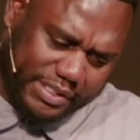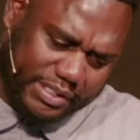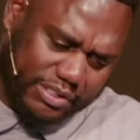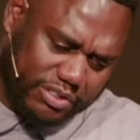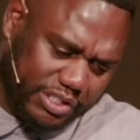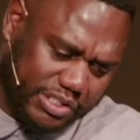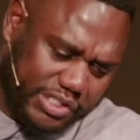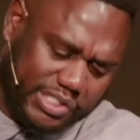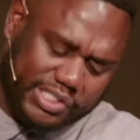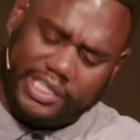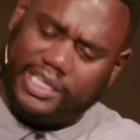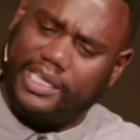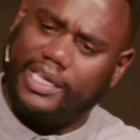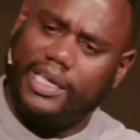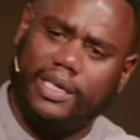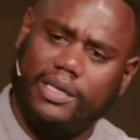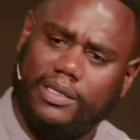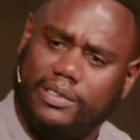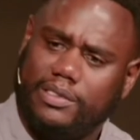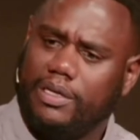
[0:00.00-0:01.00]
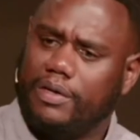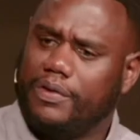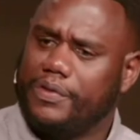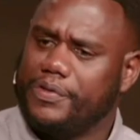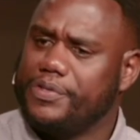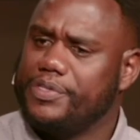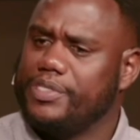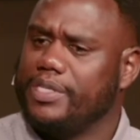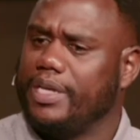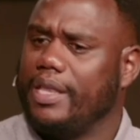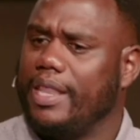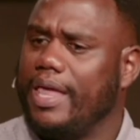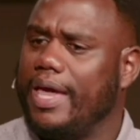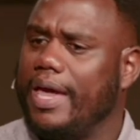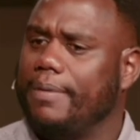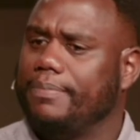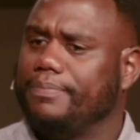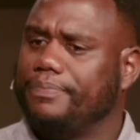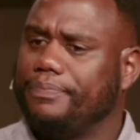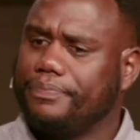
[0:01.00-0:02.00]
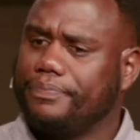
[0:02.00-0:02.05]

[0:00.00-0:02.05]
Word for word: isn't just singing. Y'all understand that?